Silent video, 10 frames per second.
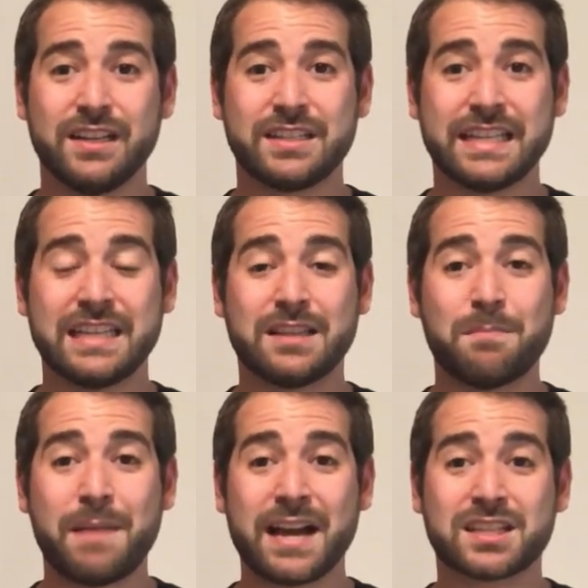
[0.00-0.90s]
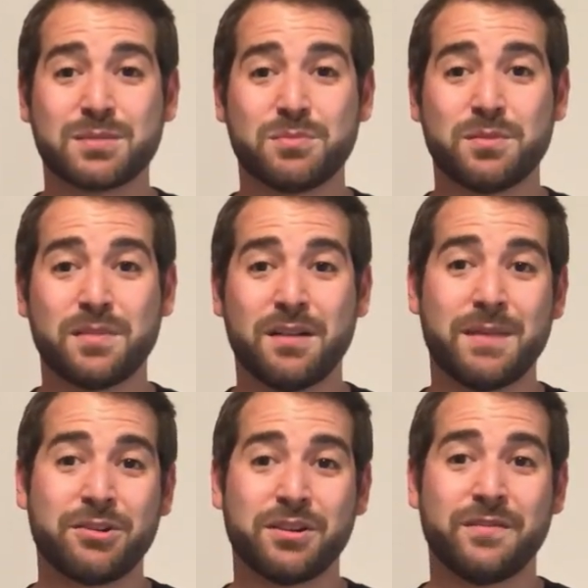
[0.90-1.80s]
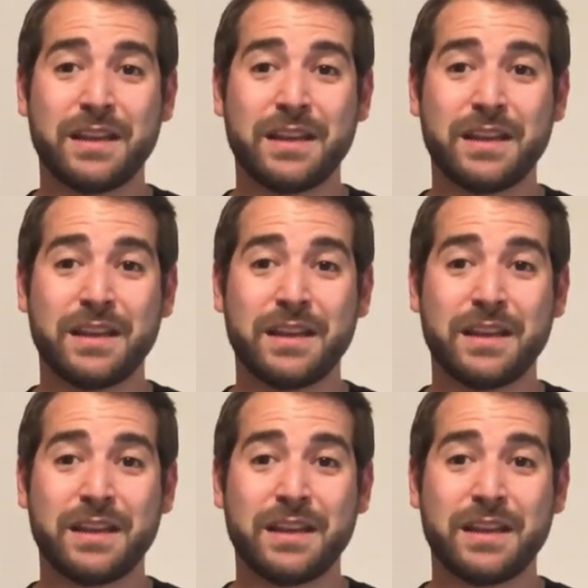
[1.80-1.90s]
to get the maximum amount of